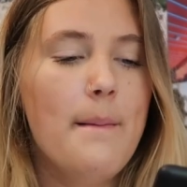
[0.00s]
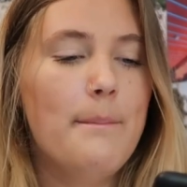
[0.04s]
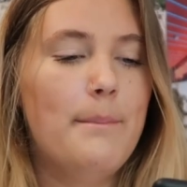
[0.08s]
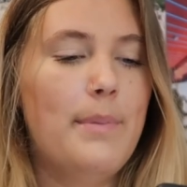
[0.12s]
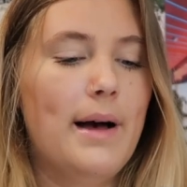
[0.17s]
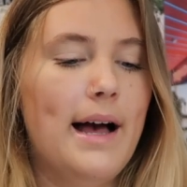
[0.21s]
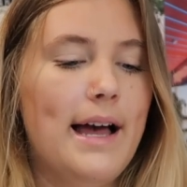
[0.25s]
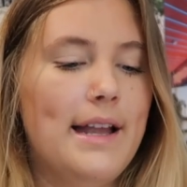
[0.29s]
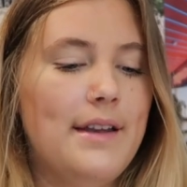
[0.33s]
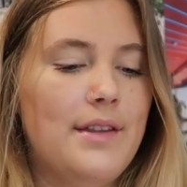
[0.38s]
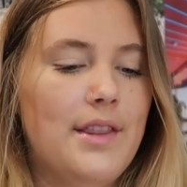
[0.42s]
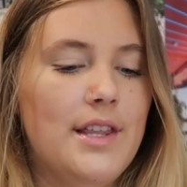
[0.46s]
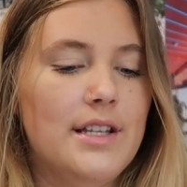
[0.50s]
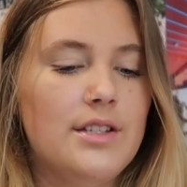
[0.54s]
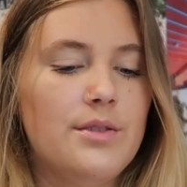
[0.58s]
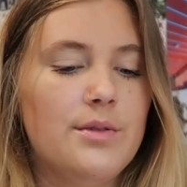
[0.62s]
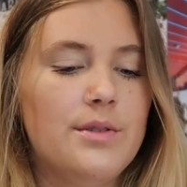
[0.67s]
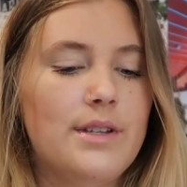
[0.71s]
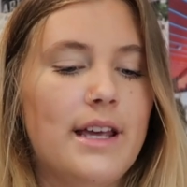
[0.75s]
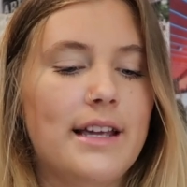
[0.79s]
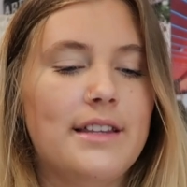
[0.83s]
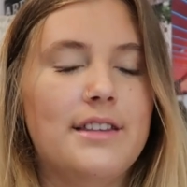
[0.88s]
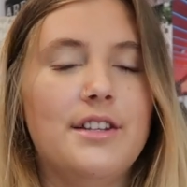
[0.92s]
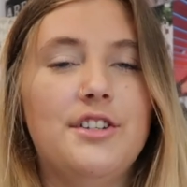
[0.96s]
but this
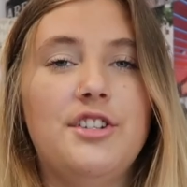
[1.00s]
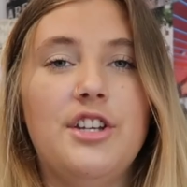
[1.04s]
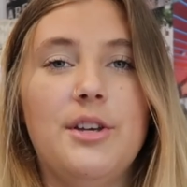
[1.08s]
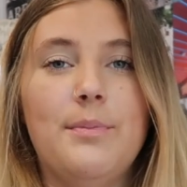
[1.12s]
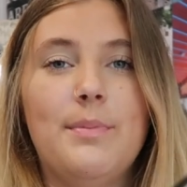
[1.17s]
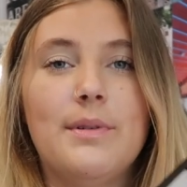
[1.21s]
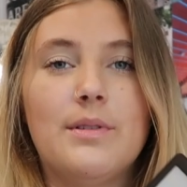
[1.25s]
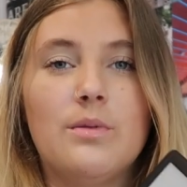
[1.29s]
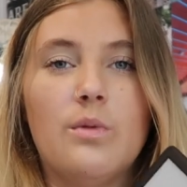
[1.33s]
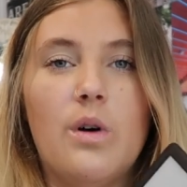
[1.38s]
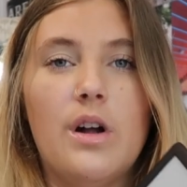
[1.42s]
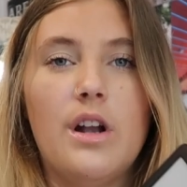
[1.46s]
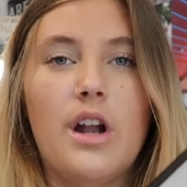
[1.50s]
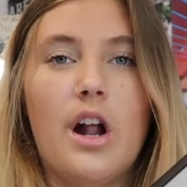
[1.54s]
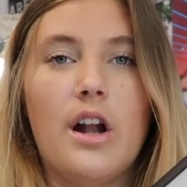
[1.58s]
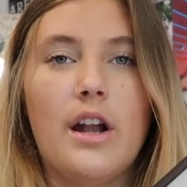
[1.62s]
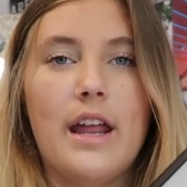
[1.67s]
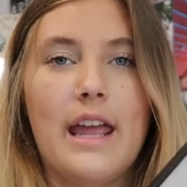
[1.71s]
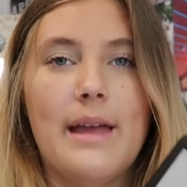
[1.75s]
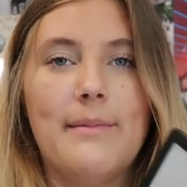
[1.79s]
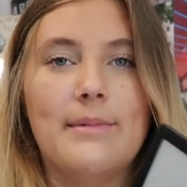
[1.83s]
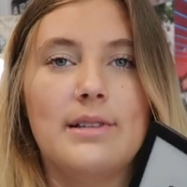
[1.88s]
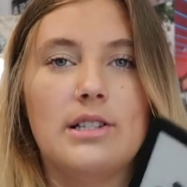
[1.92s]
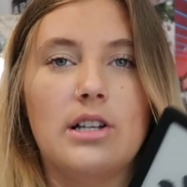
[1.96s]
was like the cheapest one on
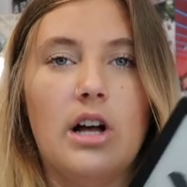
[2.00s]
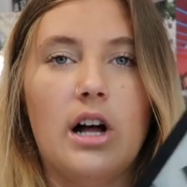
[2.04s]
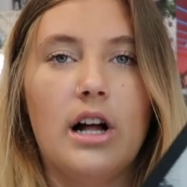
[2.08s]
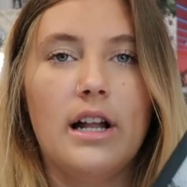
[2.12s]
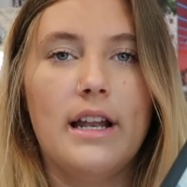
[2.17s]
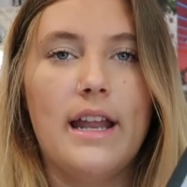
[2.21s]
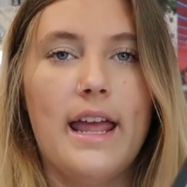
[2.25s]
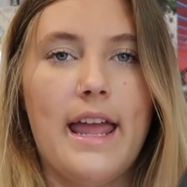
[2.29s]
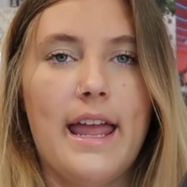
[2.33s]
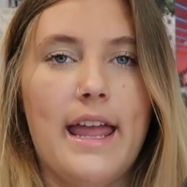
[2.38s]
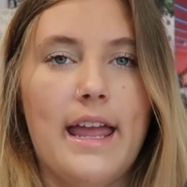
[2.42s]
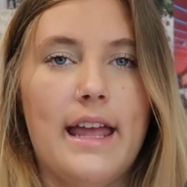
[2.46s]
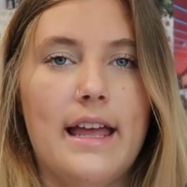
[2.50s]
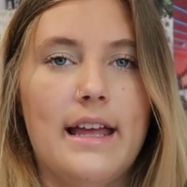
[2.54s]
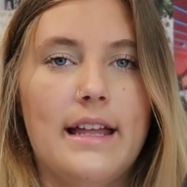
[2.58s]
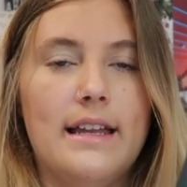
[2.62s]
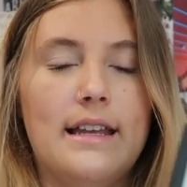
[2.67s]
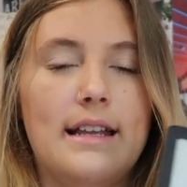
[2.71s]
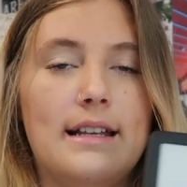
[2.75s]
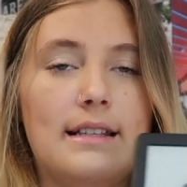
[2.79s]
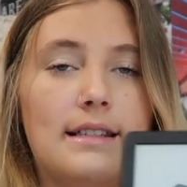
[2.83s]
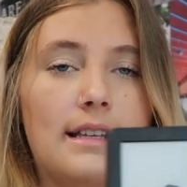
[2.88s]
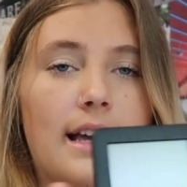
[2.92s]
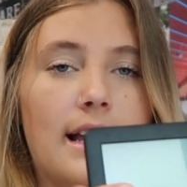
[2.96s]
Amazon,
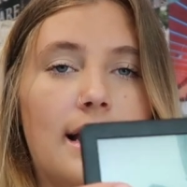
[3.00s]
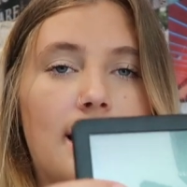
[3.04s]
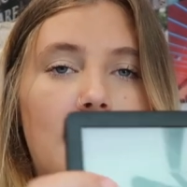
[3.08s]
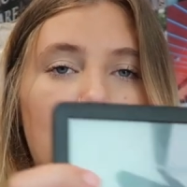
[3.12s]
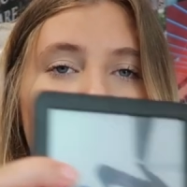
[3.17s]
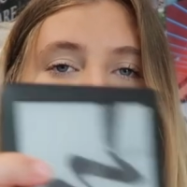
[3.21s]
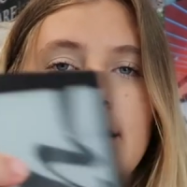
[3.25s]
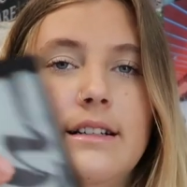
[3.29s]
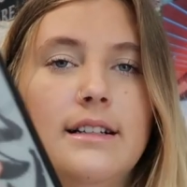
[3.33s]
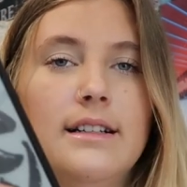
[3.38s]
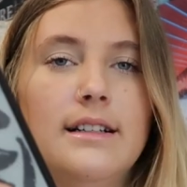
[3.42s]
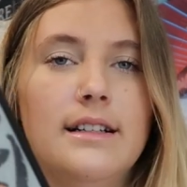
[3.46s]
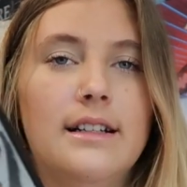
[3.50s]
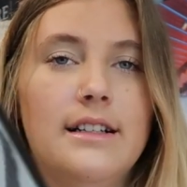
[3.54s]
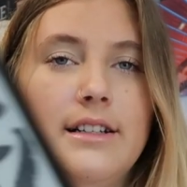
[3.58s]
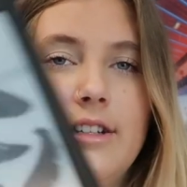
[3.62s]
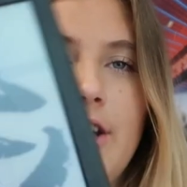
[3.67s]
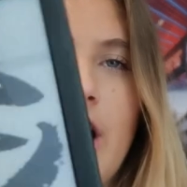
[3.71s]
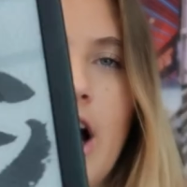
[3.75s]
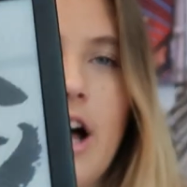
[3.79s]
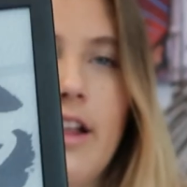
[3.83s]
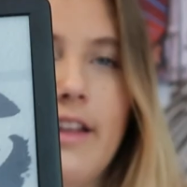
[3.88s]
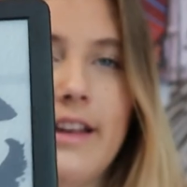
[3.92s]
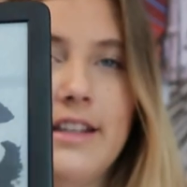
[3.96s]
and it's like
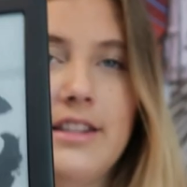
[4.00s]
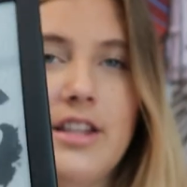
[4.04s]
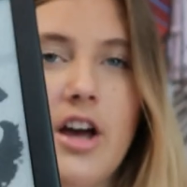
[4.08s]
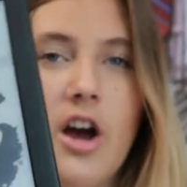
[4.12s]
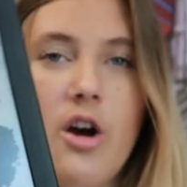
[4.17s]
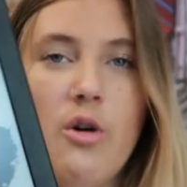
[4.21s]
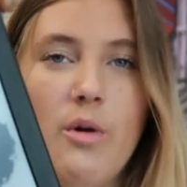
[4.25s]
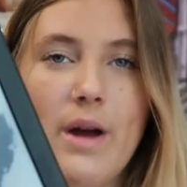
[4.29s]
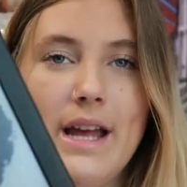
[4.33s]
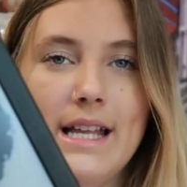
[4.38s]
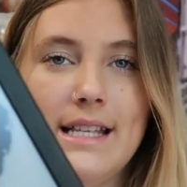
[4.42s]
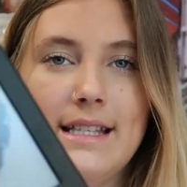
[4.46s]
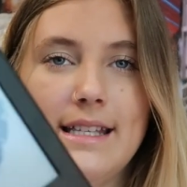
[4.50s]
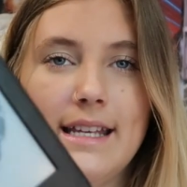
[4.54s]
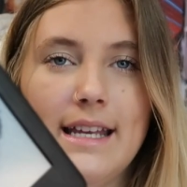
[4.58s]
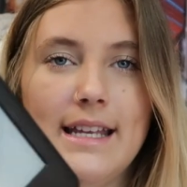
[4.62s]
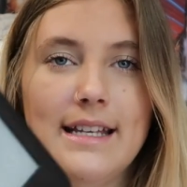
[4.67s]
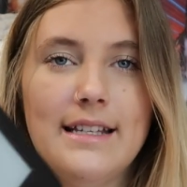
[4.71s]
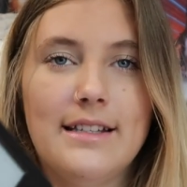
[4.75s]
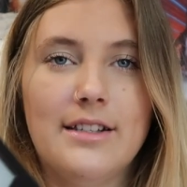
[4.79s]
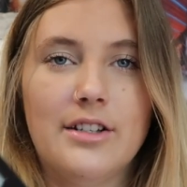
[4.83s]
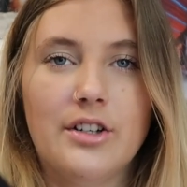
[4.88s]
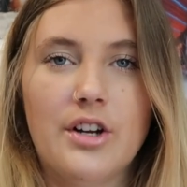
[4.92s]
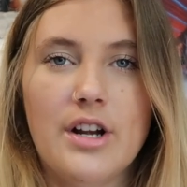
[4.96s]
not like the
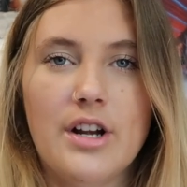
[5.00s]
Oasis or